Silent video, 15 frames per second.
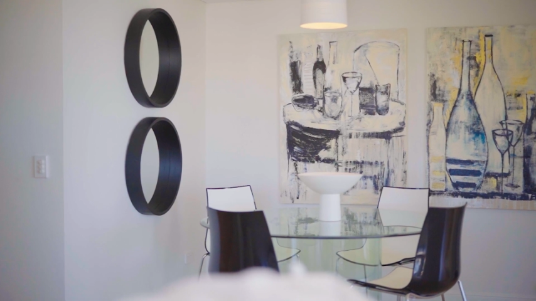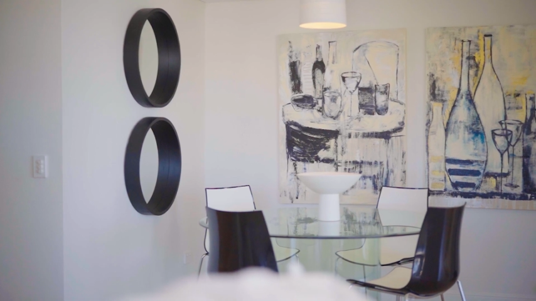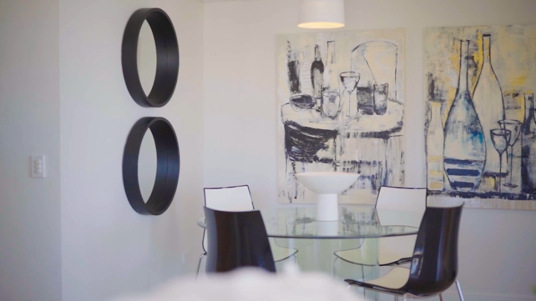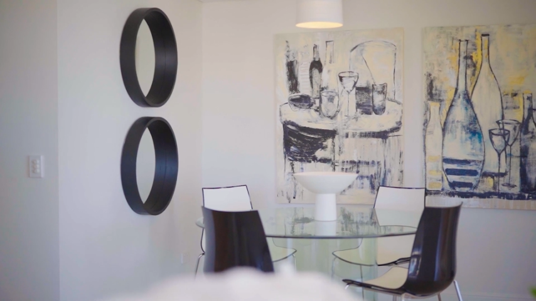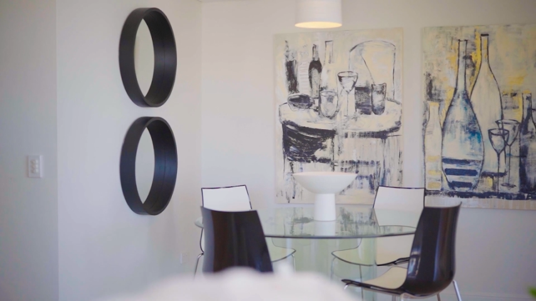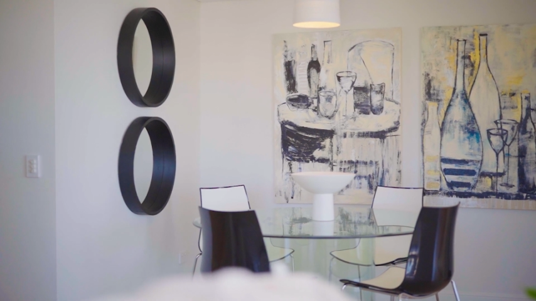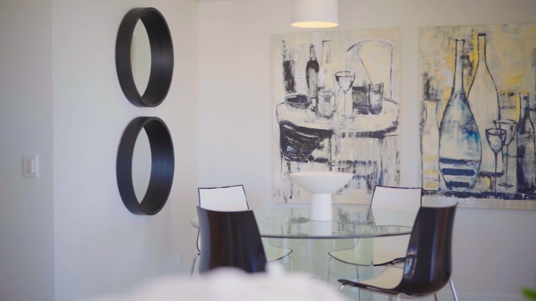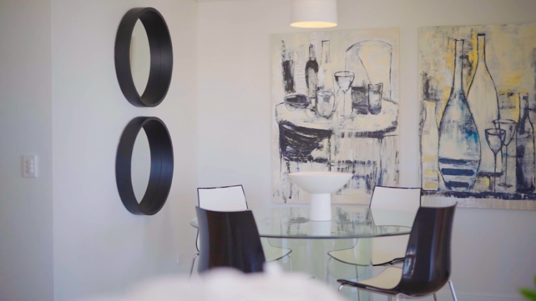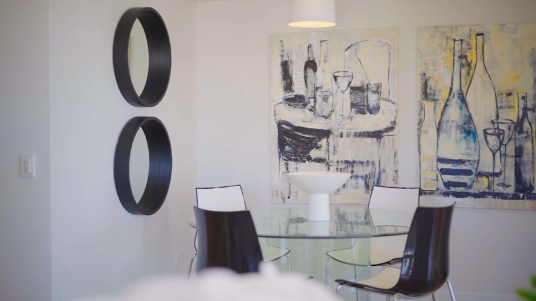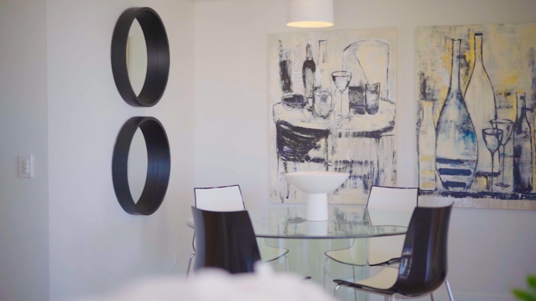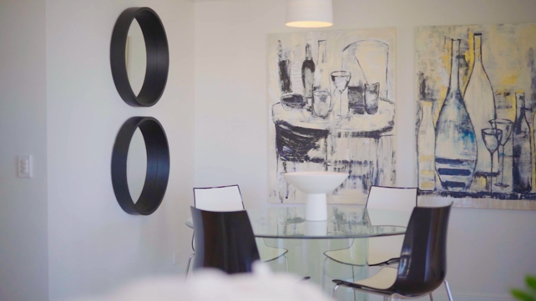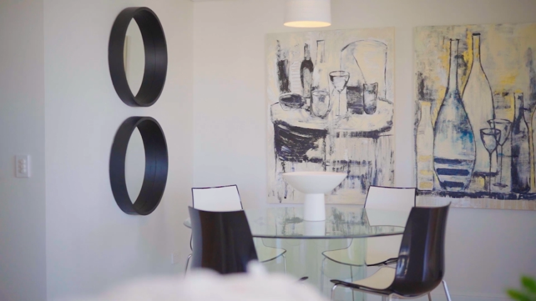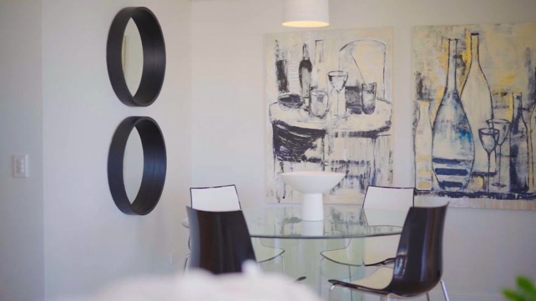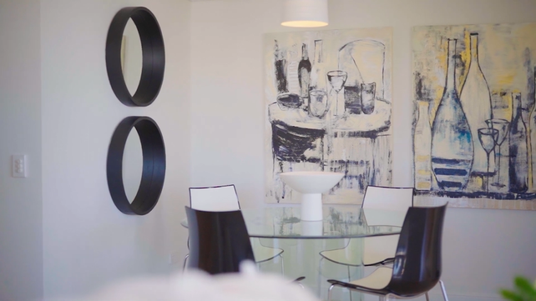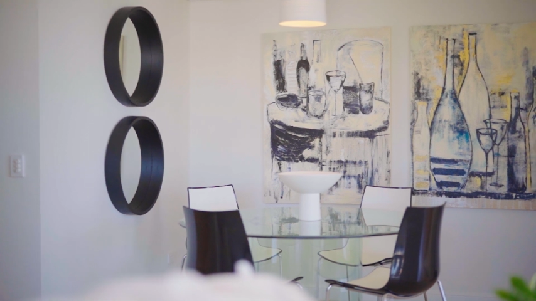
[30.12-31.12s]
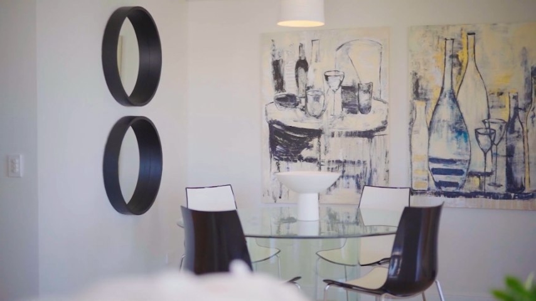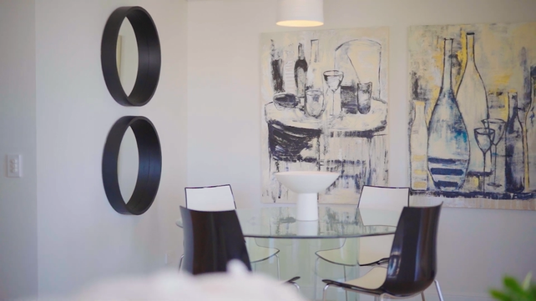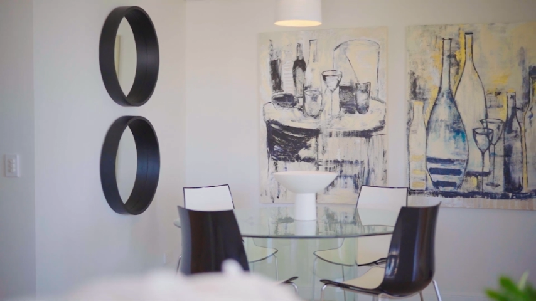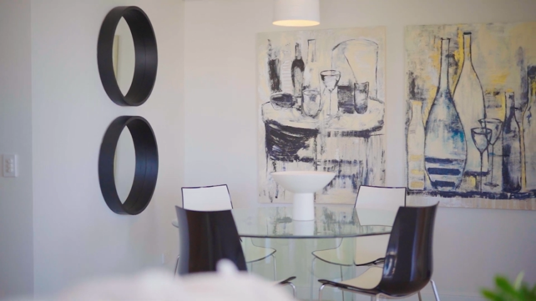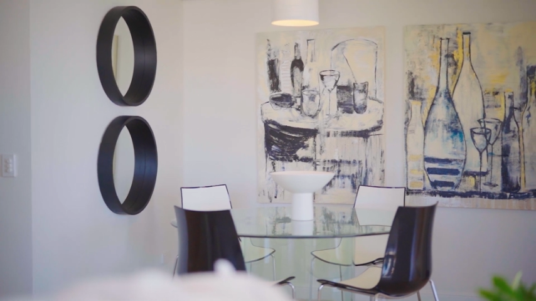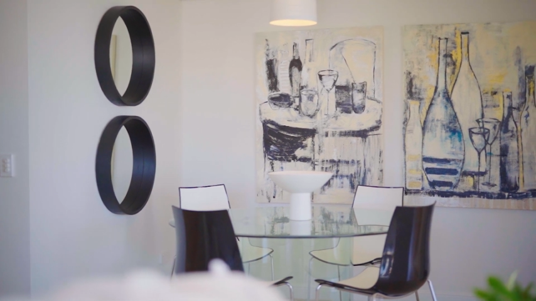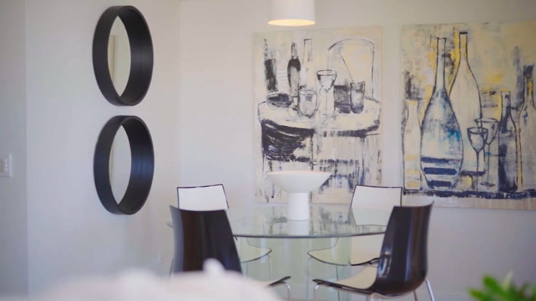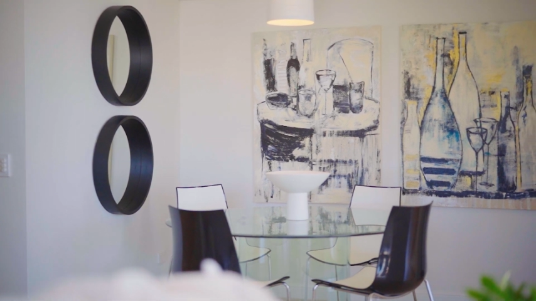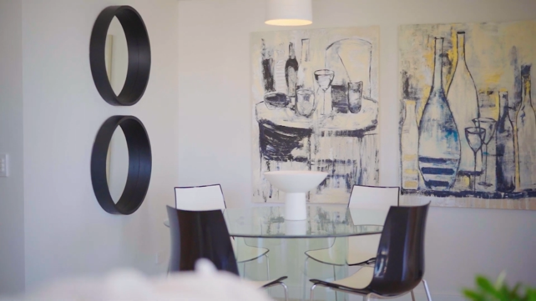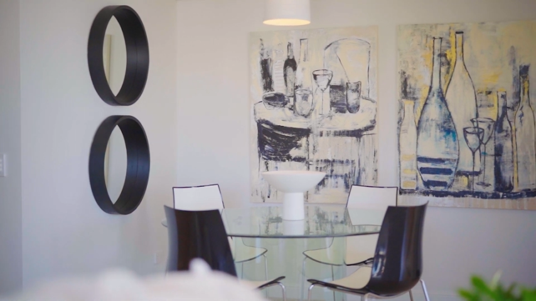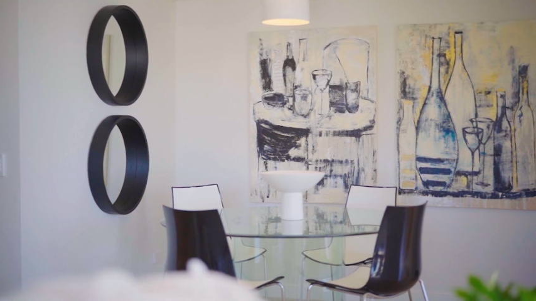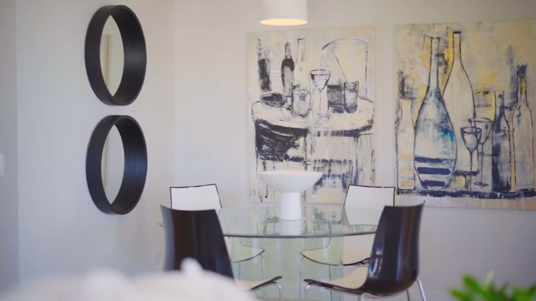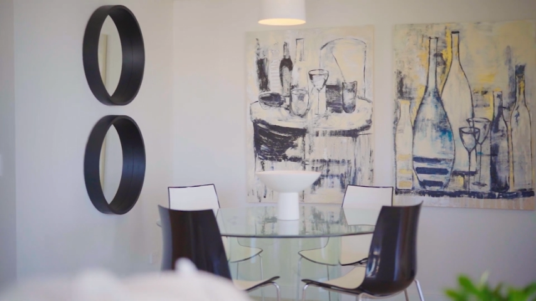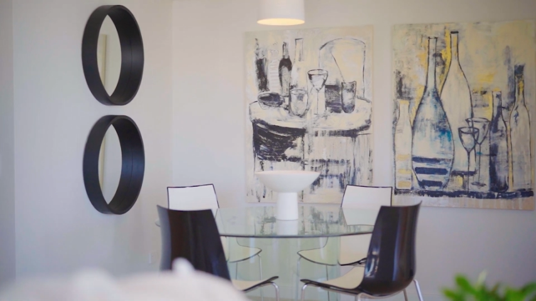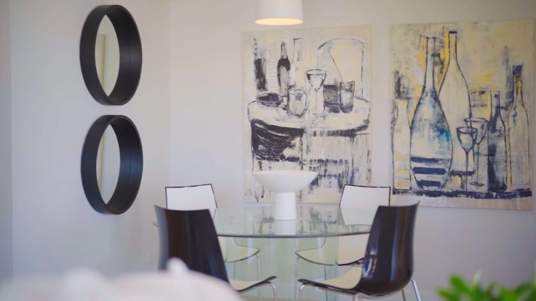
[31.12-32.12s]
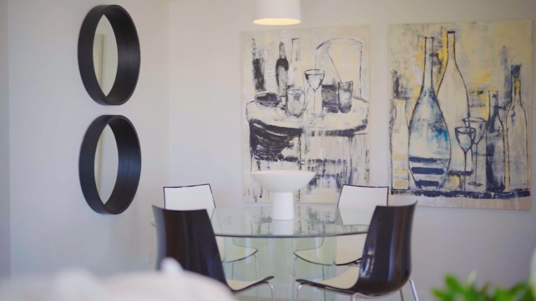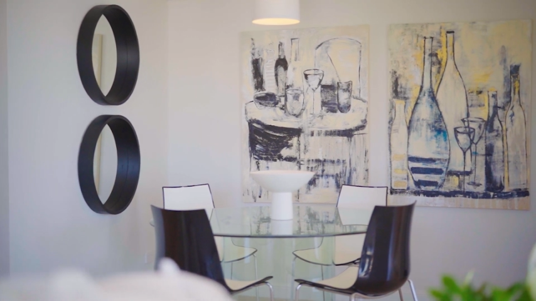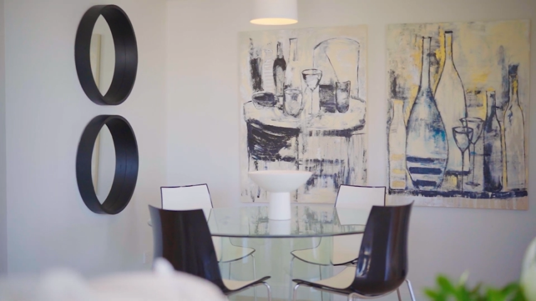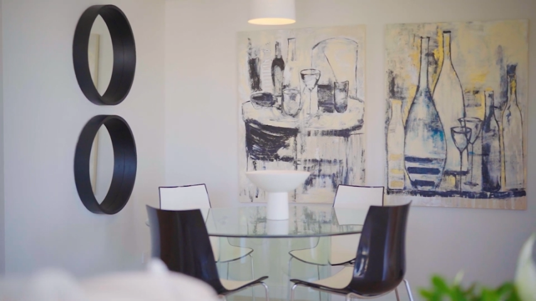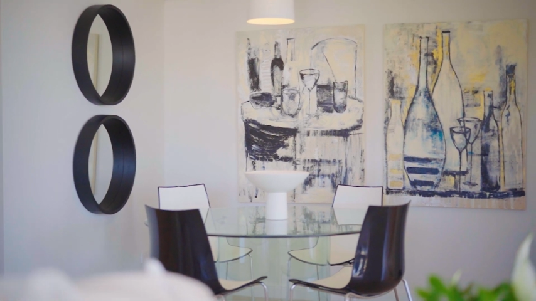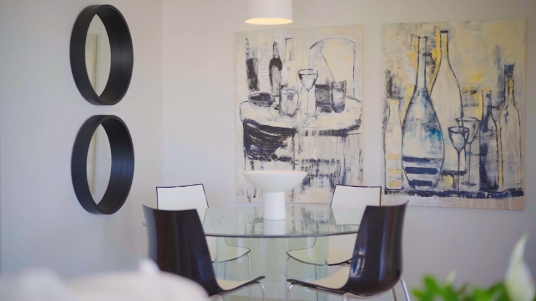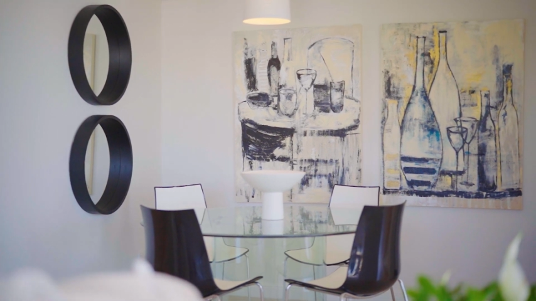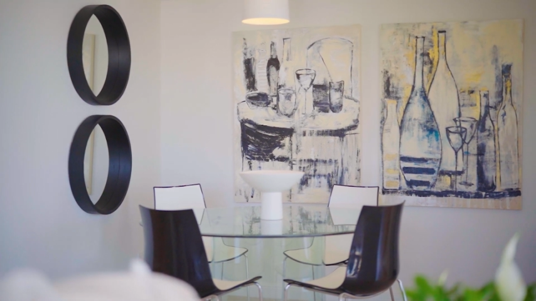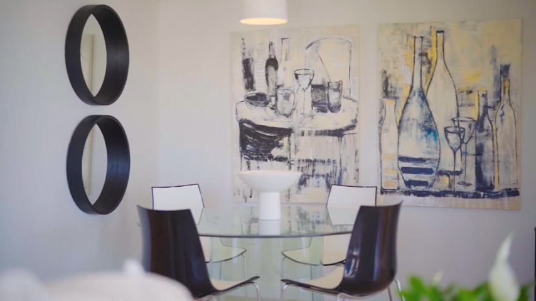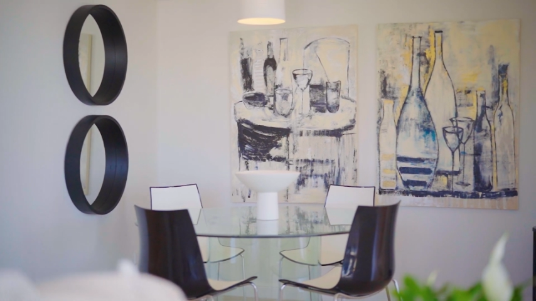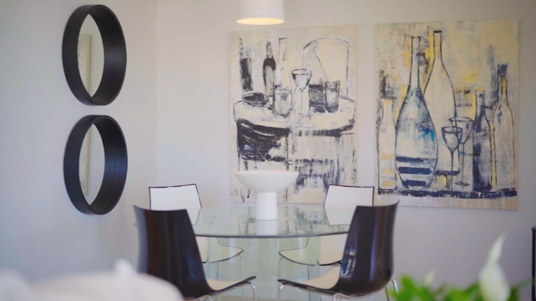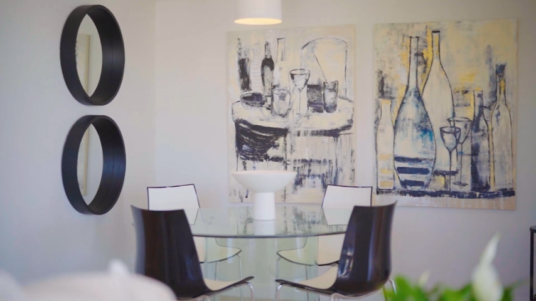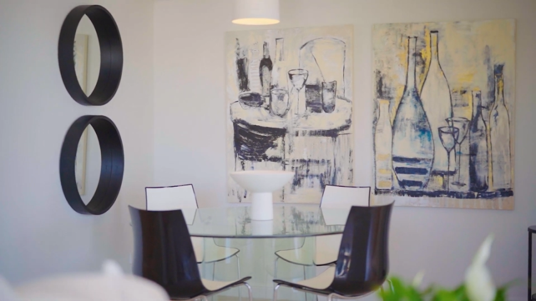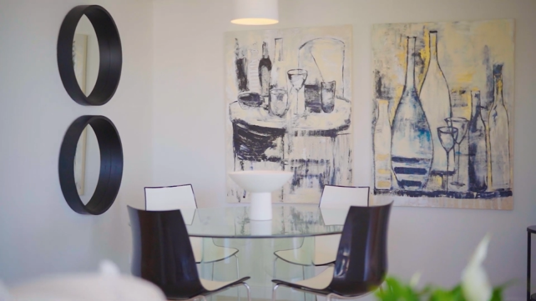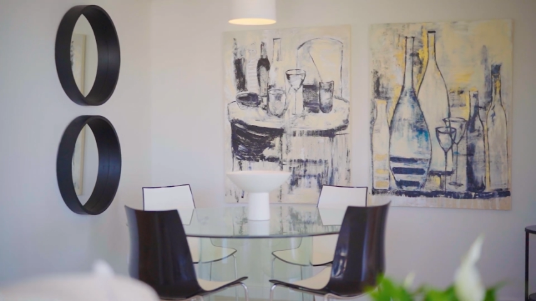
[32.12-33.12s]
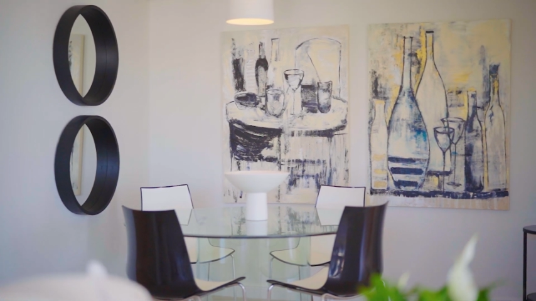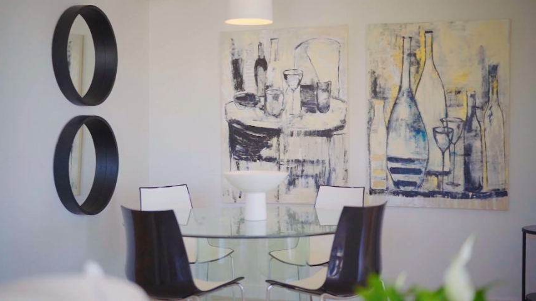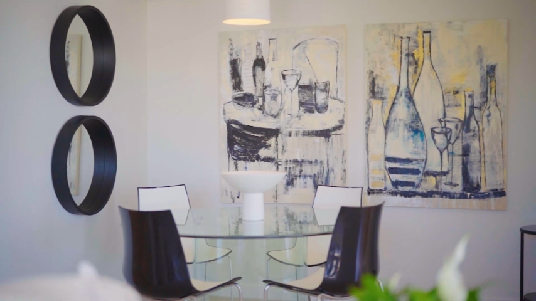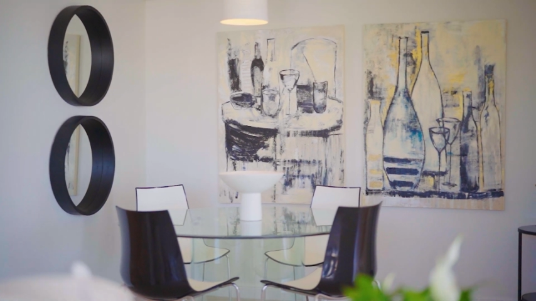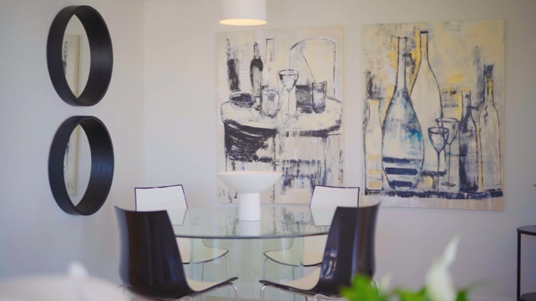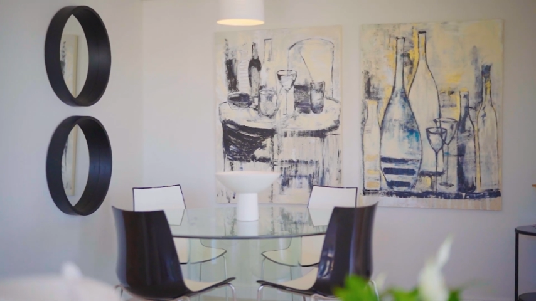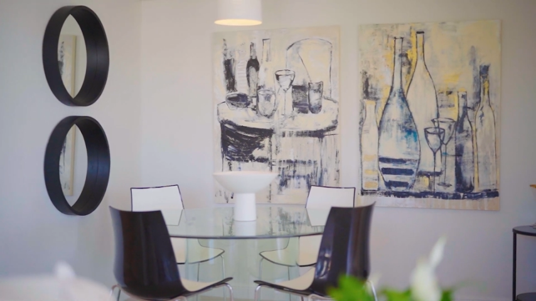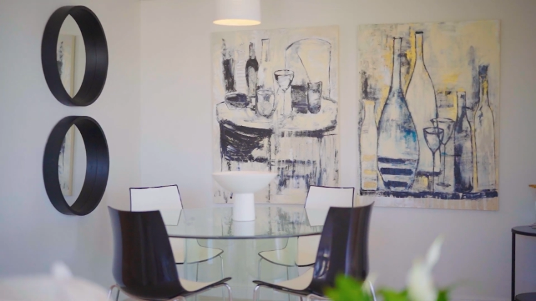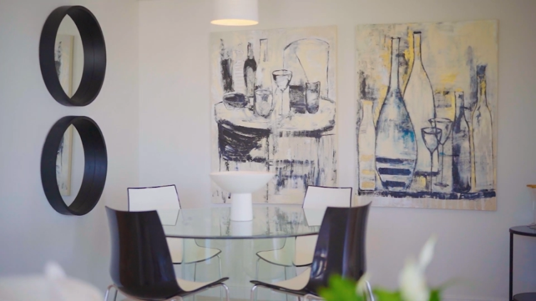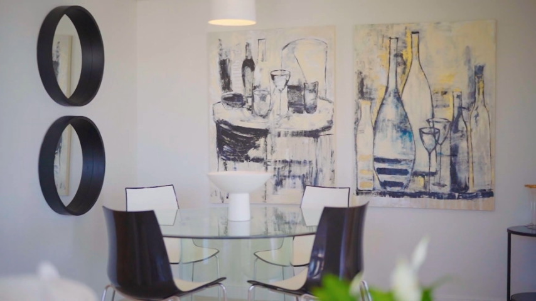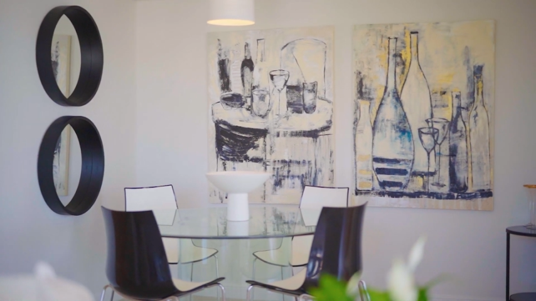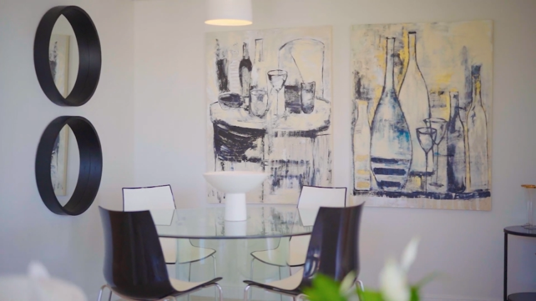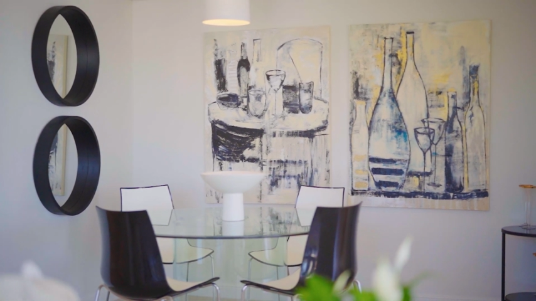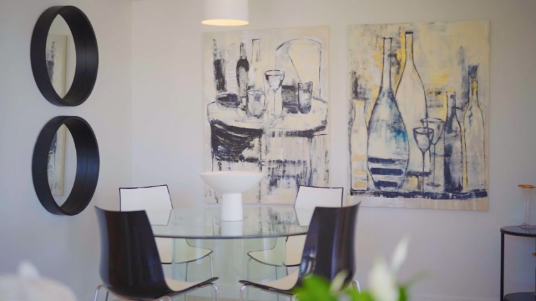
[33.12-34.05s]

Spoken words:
No face is visible, so there are no lips to read.